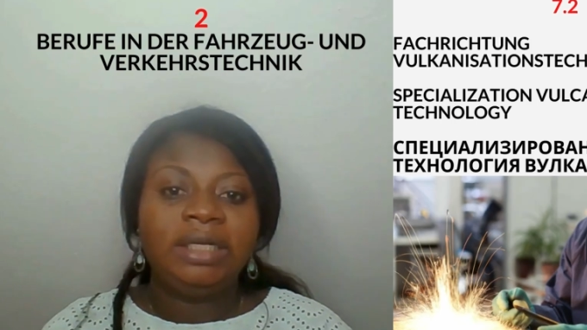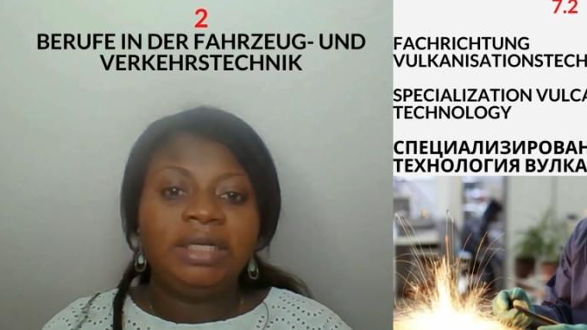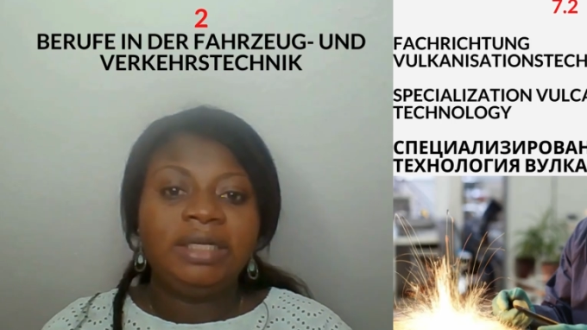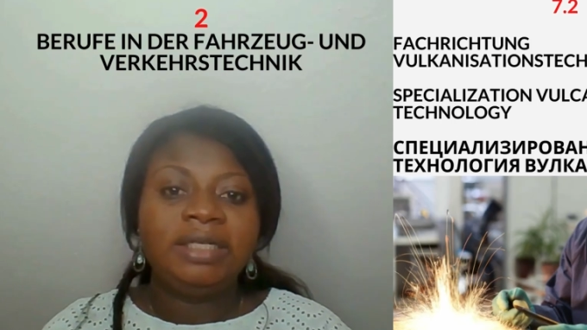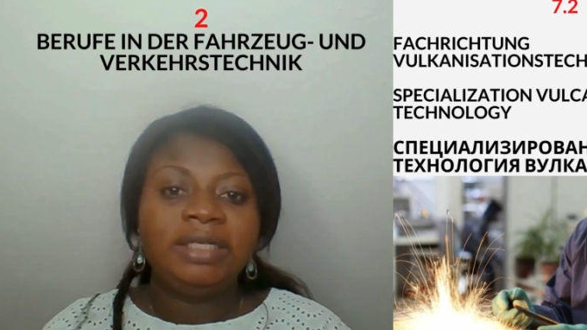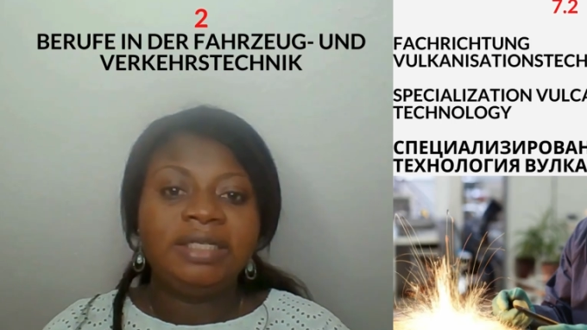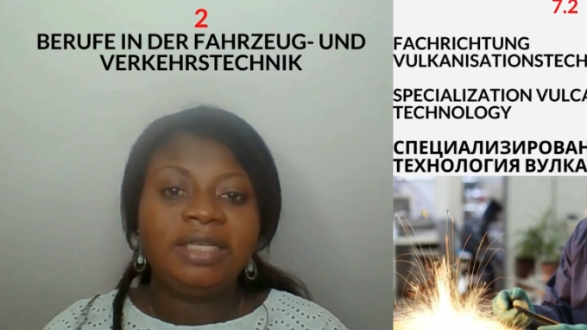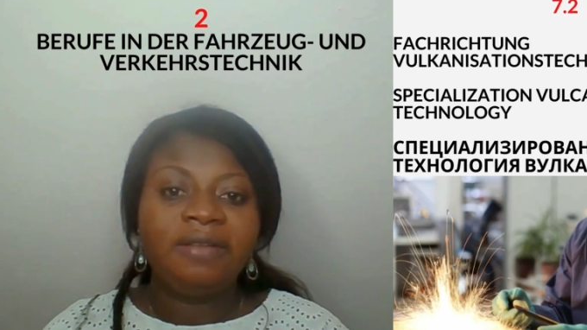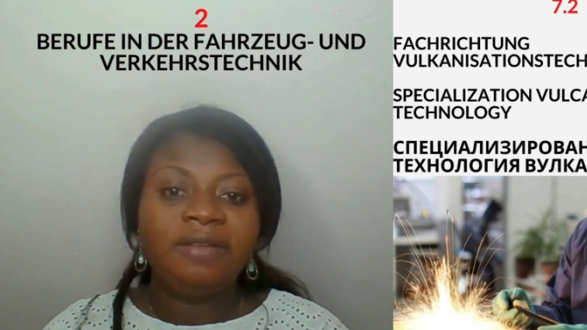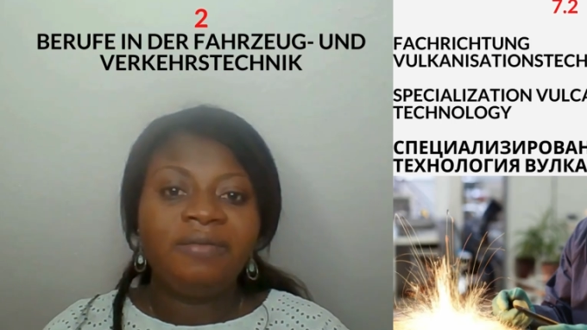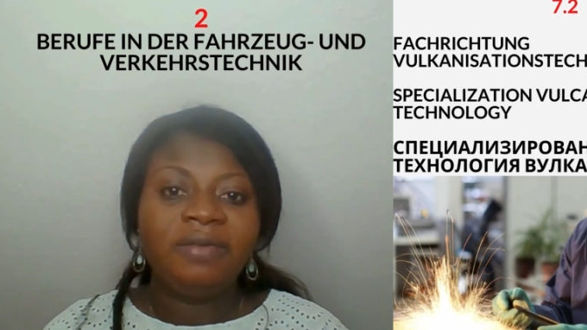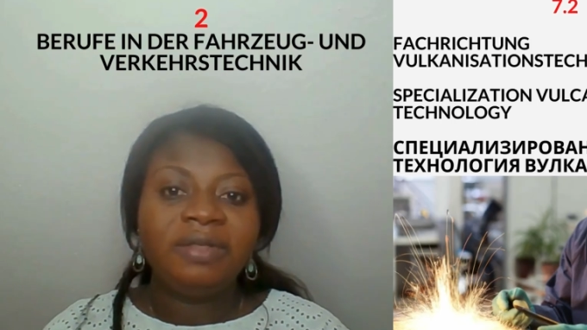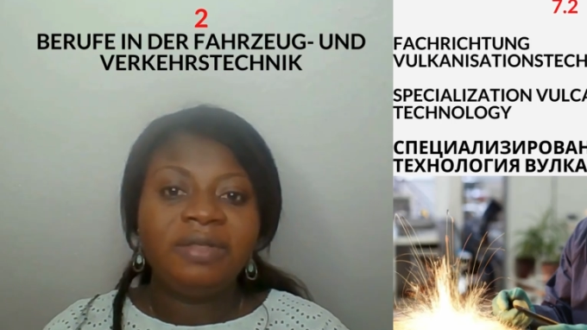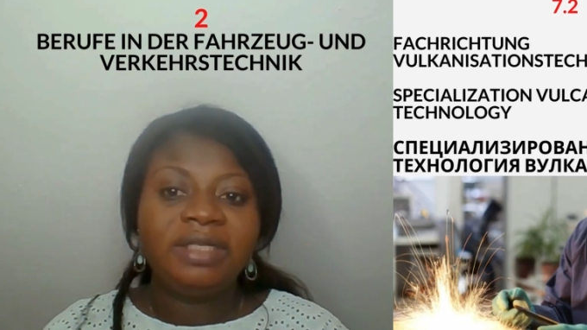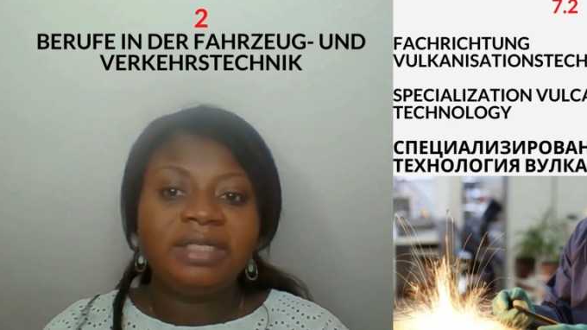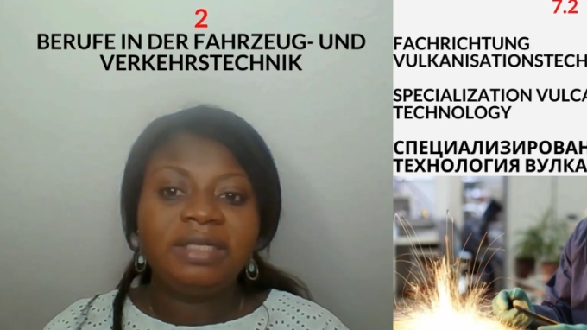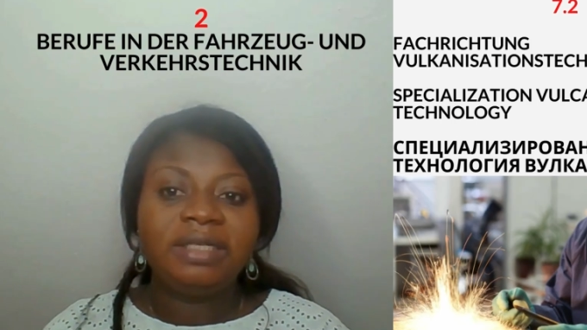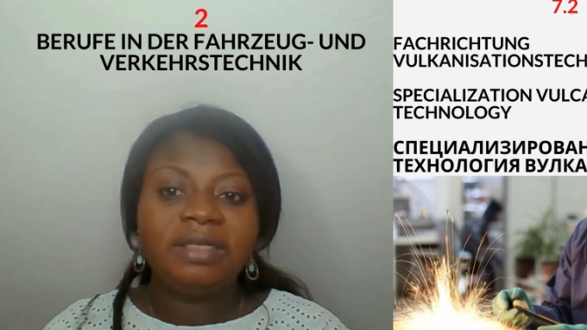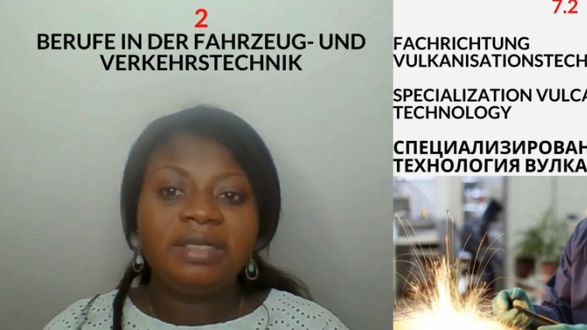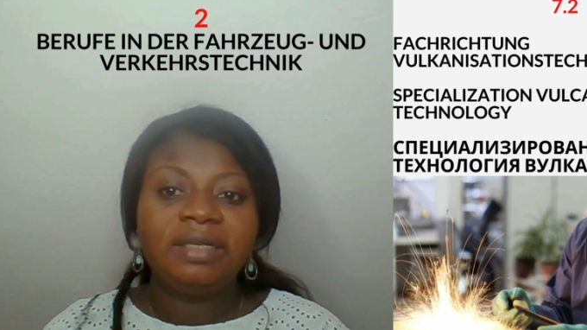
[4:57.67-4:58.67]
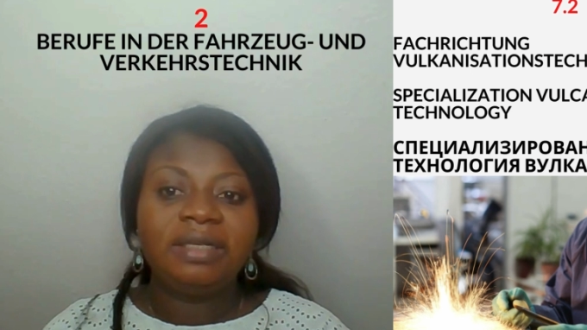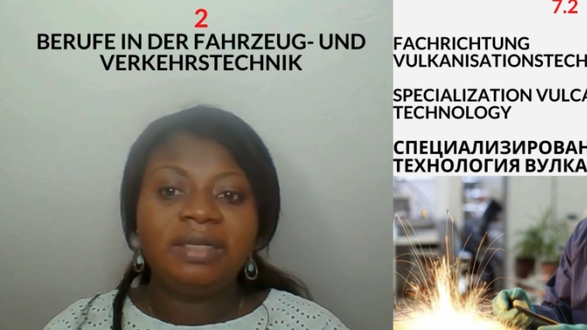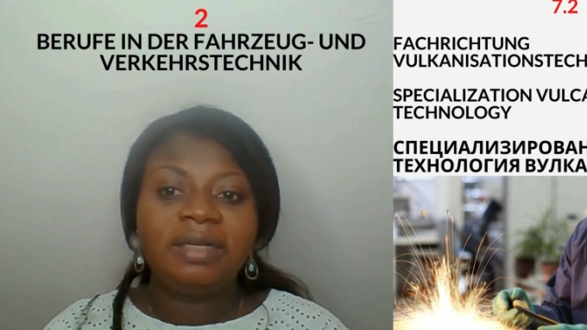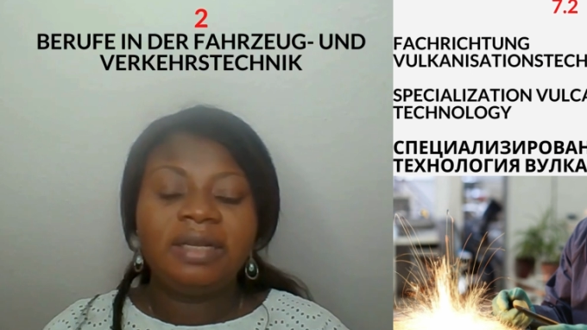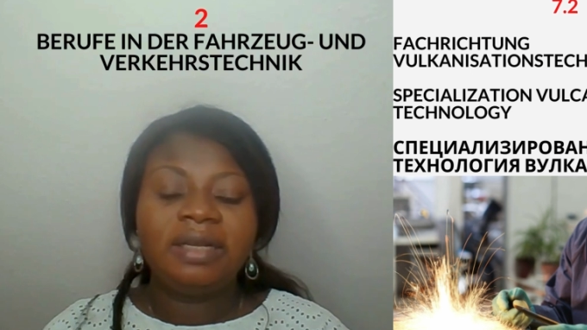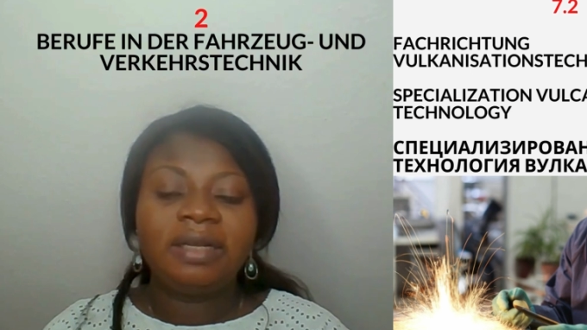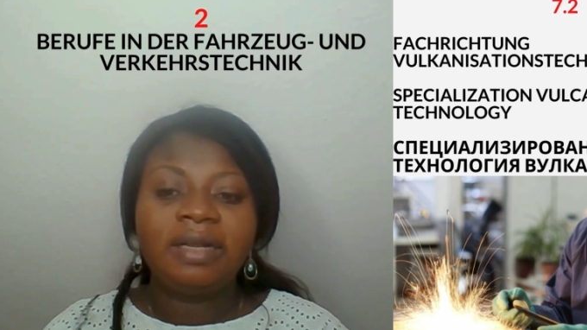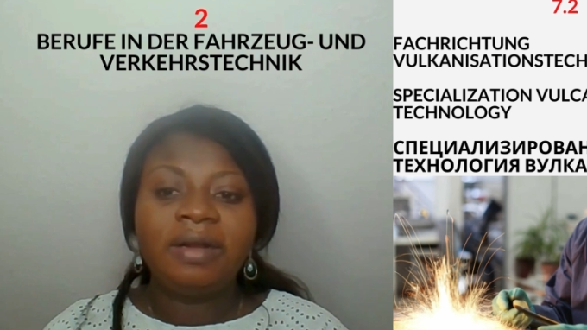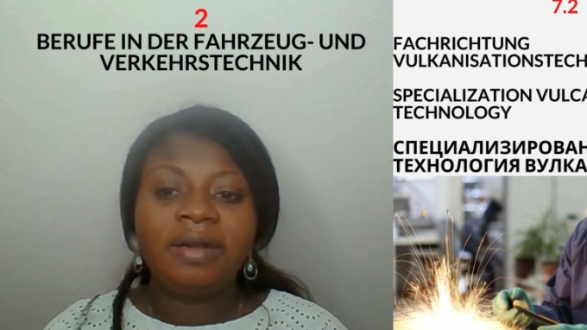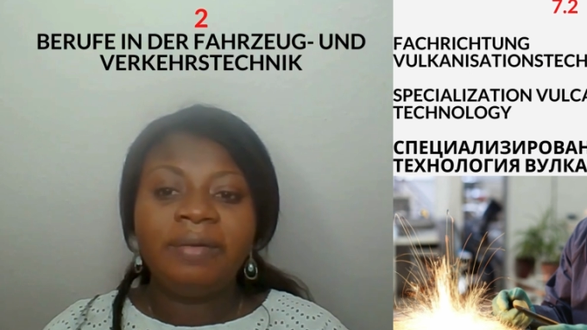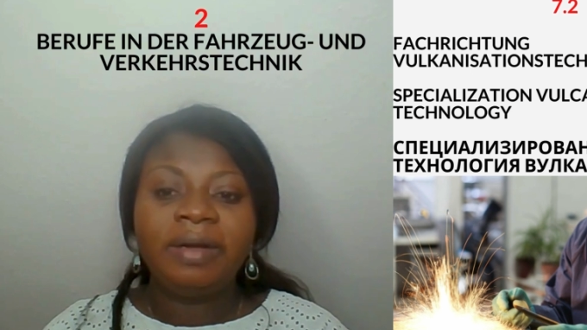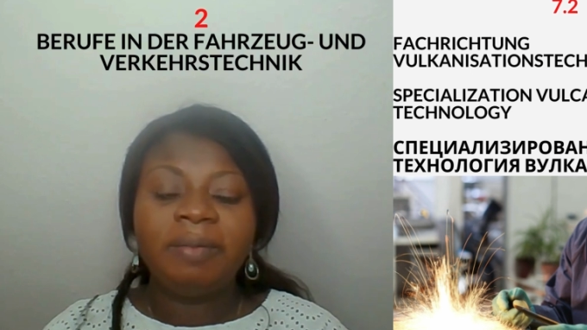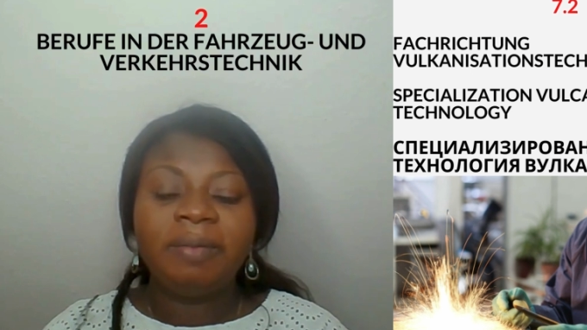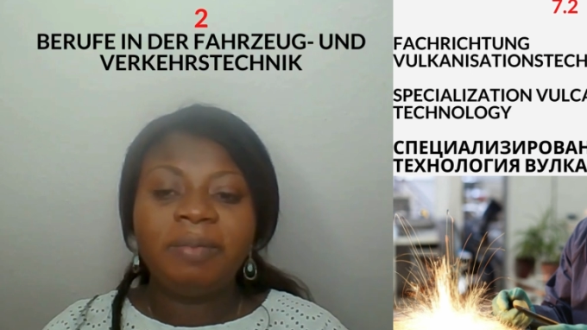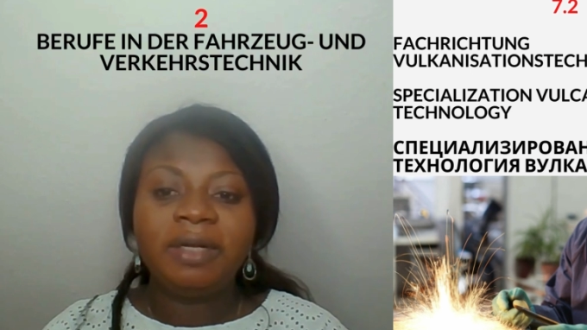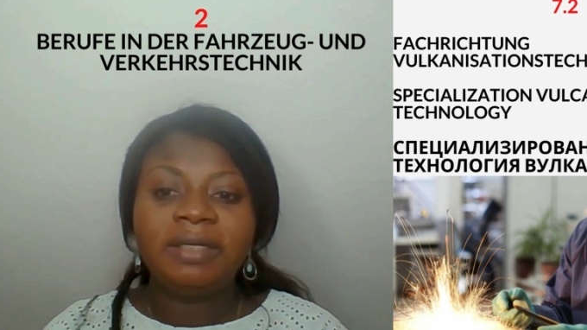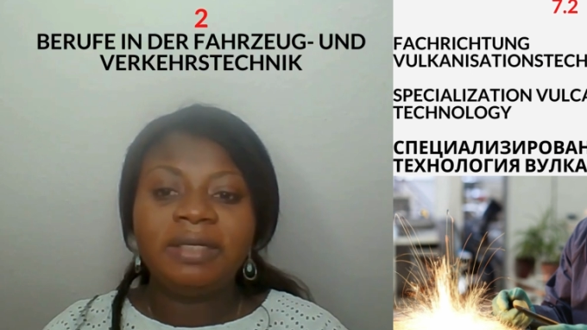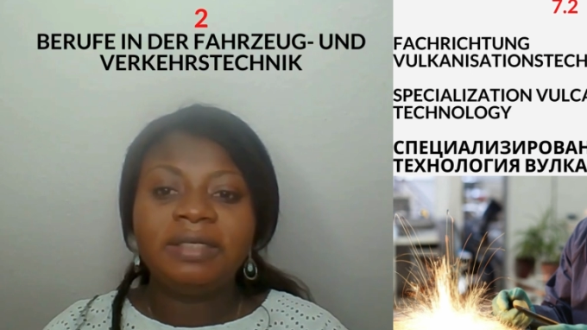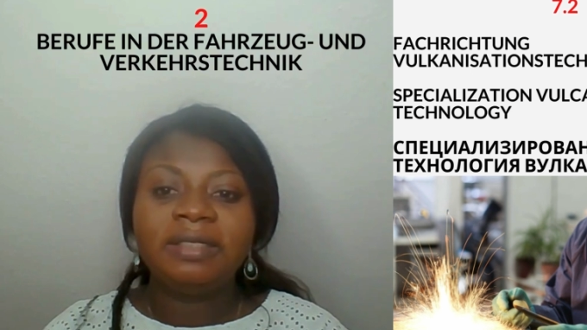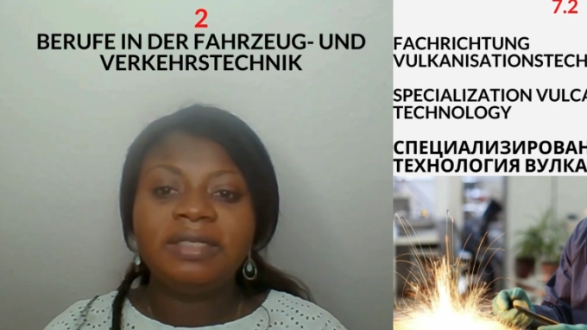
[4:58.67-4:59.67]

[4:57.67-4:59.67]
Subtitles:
The seventh career path,